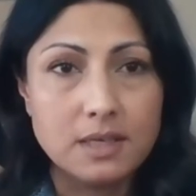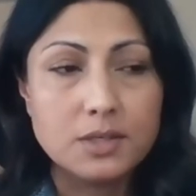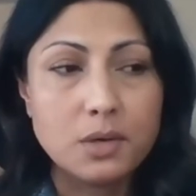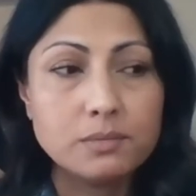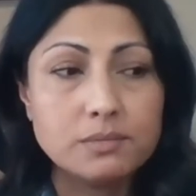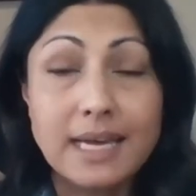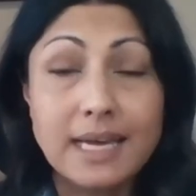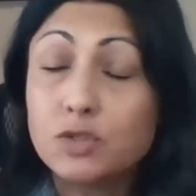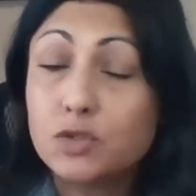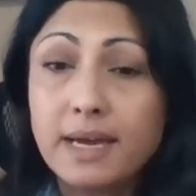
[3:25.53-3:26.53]
So
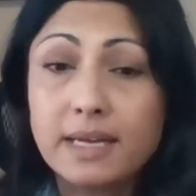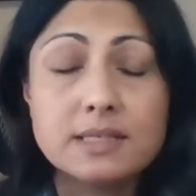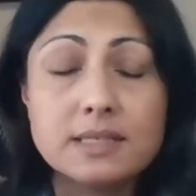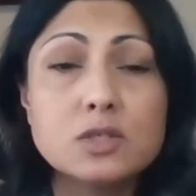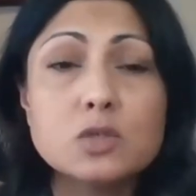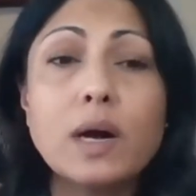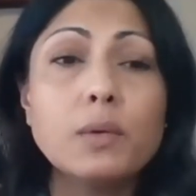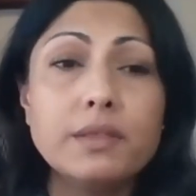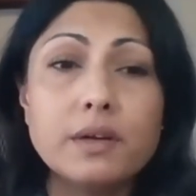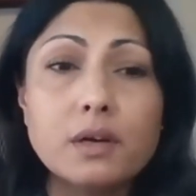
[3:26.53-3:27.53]
that's tremendous as
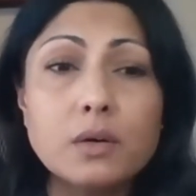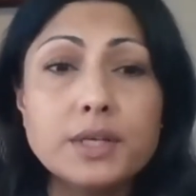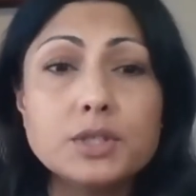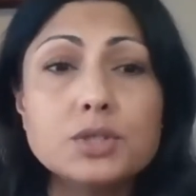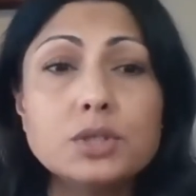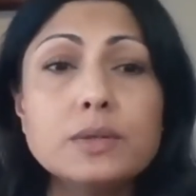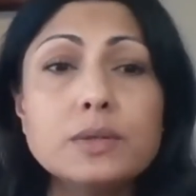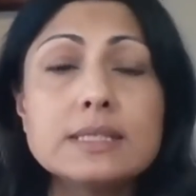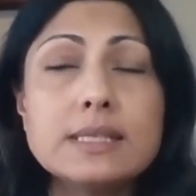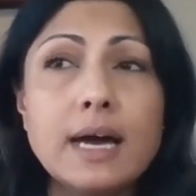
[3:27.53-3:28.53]
well. What they're going to do
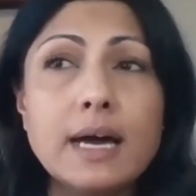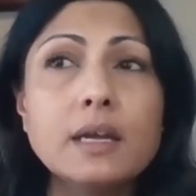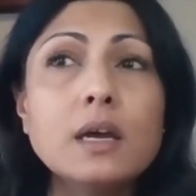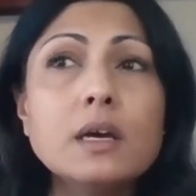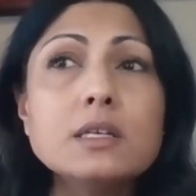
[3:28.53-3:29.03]
is that